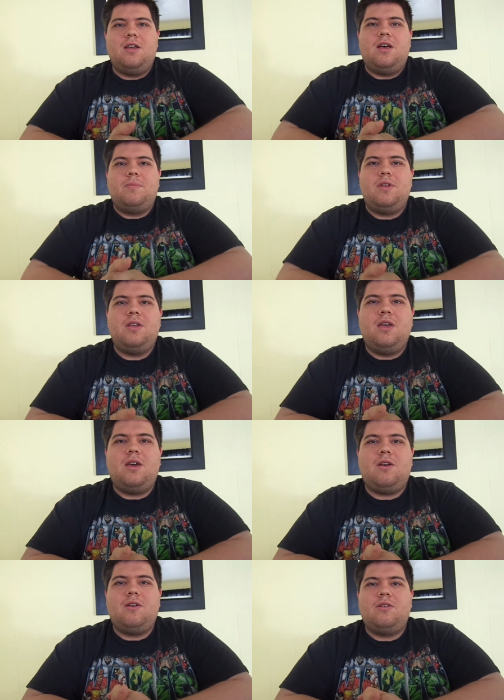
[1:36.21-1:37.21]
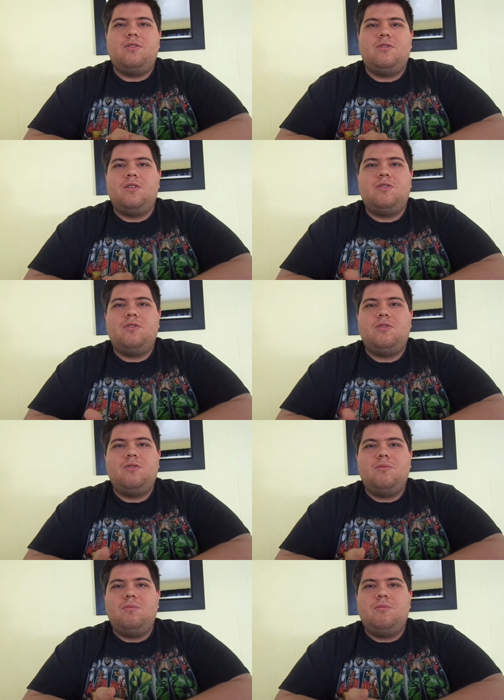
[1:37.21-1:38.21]
I've been here
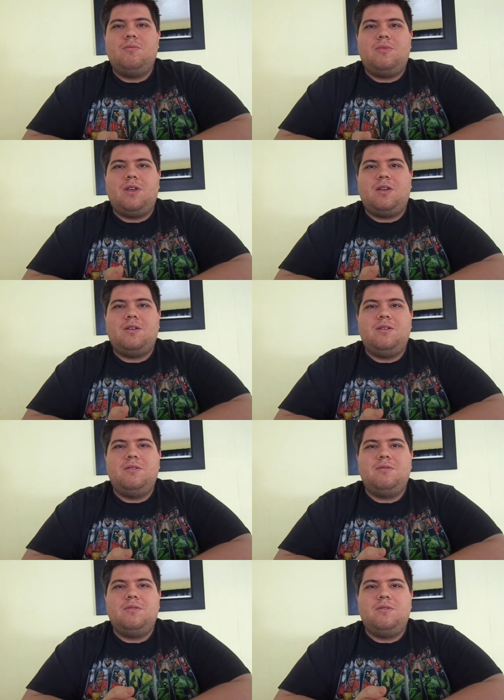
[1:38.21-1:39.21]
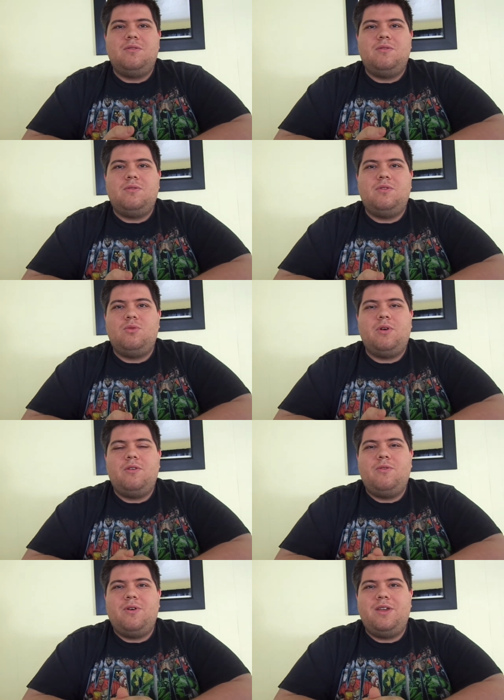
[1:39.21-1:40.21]
since like
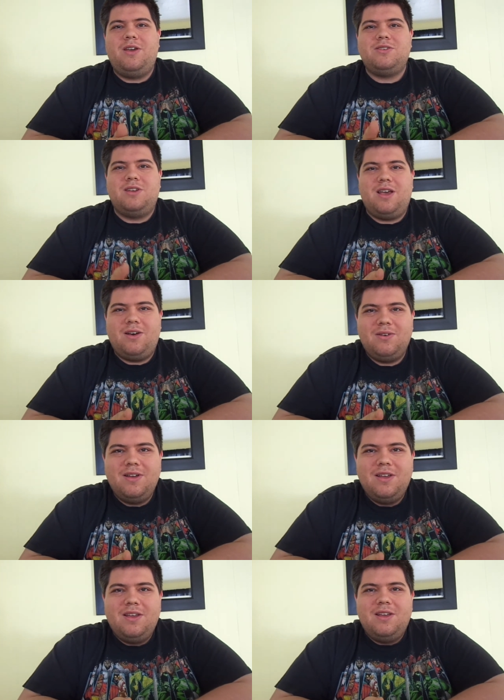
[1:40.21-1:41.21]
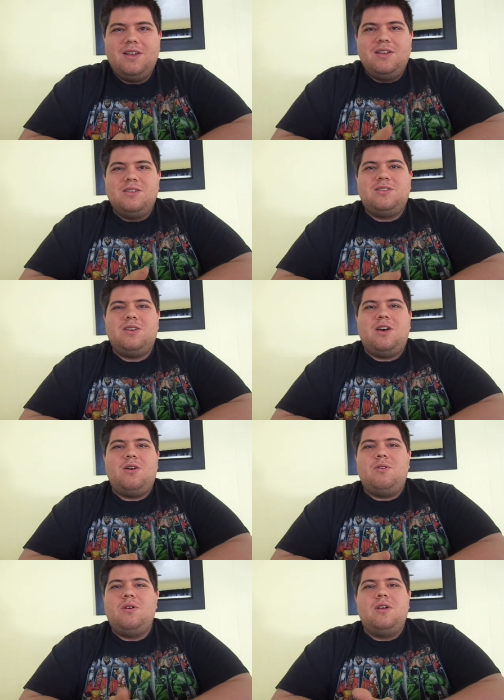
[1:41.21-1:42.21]
24 years now.
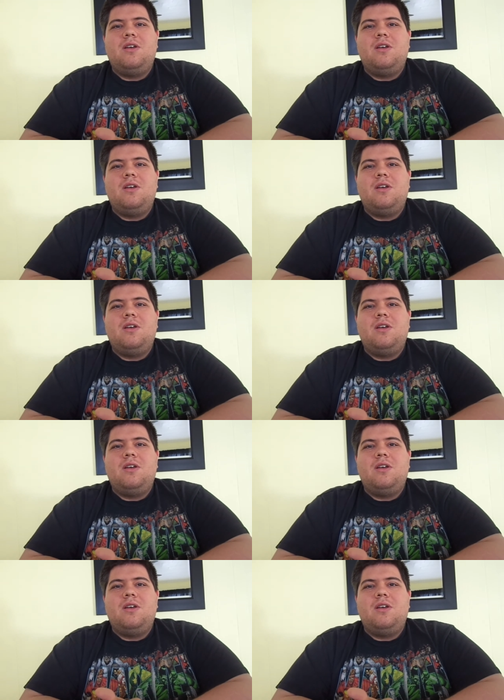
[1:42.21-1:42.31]
So